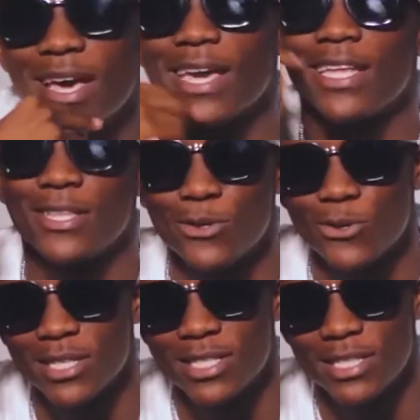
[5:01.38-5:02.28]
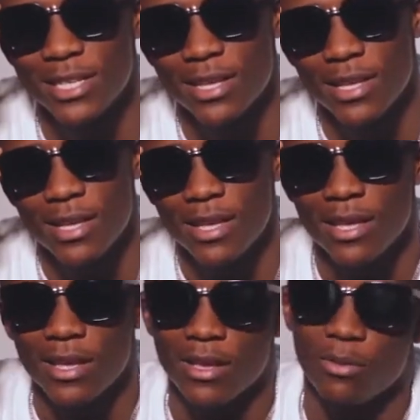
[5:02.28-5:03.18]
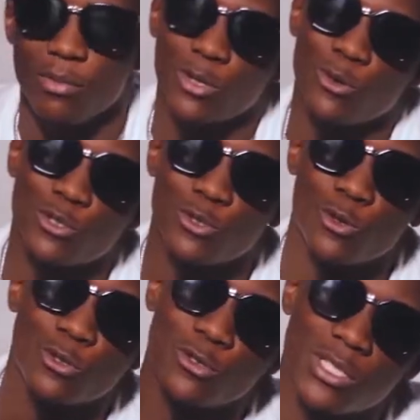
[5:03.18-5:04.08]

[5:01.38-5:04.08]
I can do it. but also to